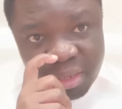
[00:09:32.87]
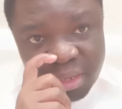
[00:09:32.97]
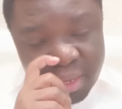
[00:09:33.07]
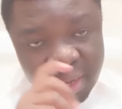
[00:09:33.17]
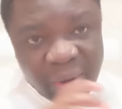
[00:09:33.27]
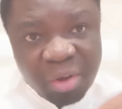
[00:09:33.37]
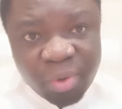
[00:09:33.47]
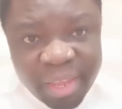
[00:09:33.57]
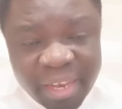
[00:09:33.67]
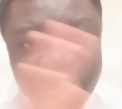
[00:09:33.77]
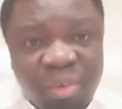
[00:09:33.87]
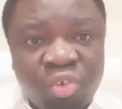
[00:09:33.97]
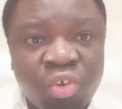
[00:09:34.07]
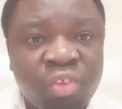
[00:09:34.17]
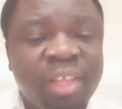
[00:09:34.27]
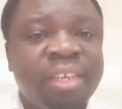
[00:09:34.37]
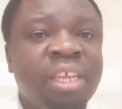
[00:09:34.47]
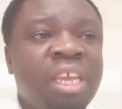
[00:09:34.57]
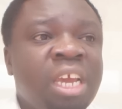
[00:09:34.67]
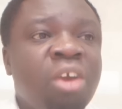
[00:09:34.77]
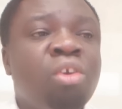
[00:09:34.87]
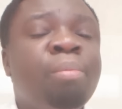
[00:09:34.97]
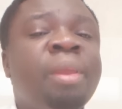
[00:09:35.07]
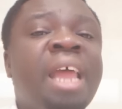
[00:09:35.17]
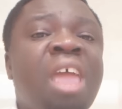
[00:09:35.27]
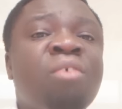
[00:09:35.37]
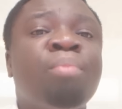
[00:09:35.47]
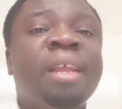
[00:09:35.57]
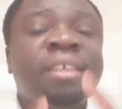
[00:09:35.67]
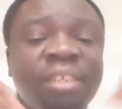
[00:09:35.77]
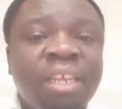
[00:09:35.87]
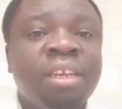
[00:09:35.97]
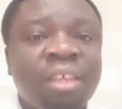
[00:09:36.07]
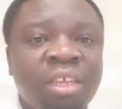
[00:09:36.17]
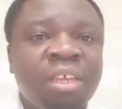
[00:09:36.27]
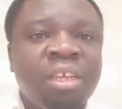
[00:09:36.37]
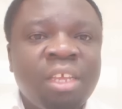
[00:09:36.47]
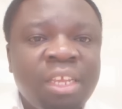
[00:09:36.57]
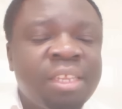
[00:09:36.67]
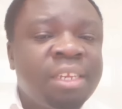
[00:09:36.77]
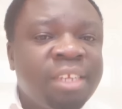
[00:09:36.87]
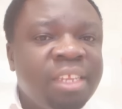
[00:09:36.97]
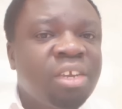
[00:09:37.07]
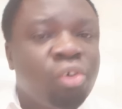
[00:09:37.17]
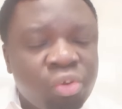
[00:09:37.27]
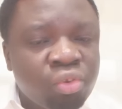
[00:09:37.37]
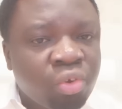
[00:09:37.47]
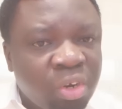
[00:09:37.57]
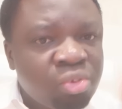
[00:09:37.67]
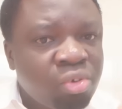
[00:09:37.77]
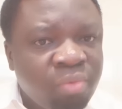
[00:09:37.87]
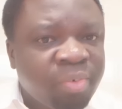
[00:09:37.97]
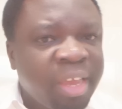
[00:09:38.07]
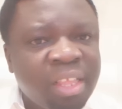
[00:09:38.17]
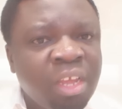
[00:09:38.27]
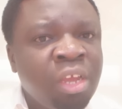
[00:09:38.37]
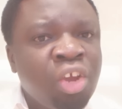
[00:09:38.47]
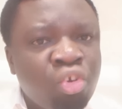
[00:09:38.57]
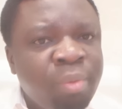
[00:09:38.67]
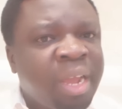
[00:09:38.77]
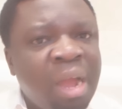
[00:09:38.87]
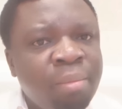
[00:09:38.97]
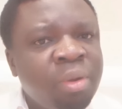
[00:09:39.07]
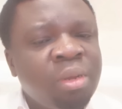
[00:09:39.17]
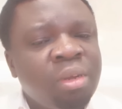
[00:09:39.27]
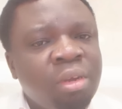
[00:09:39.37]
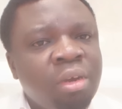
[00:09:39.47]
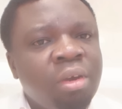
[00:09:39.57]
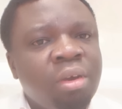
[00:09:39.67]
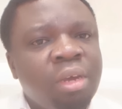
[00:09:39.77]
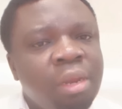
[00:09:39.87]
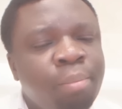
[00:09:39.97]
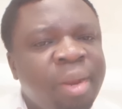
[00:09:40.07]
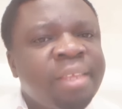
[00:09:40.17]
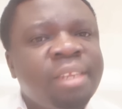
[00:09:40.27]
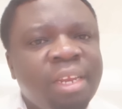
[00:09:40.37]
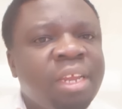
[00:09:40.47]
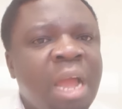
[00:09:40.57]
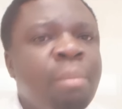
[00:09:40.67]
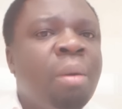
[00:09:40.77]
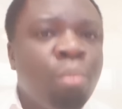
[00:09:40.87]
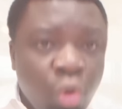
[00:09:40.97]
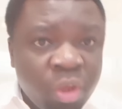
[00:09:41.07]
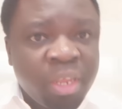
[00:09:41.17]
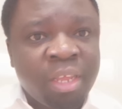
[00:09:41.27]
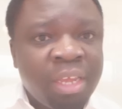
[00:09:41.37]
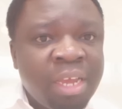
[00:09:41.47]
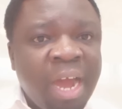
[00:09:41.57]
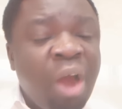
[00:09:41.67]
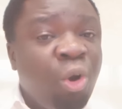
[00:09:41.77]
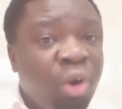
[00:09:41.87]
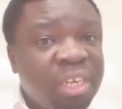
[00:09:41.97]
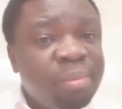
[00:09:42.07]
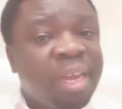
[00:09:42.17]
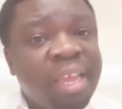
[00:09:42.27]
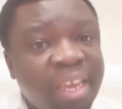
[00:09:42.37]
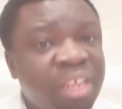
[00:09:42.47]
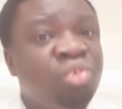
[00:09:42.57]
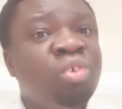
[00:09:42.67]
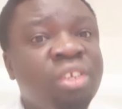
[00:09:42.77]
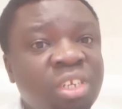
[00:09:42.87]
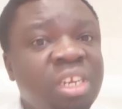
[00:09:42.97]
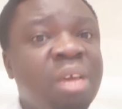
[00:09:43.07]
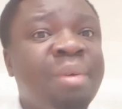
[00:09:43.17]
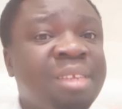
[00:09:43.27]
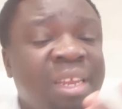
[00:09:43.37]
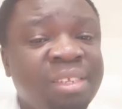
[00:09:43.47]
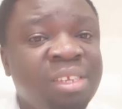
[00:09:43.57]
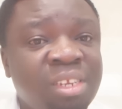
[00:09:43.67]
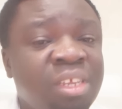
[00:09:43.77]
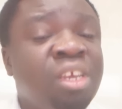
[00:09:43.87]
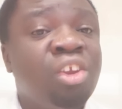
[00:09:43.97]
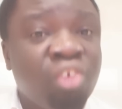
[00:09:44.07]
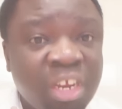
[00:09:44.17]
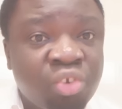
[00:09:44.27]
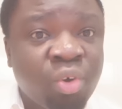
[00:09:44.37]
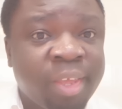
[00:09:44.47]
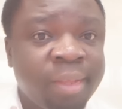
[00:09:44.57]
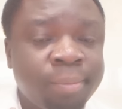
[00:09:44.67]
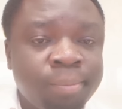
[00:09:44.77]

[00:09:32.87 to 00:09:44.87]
He want to kill devolution so that he will be life president. He started changing constitution of Kenya to become president kama Moi. Aongoze miaka ingine sijui 20 ama 30 ndio atoke.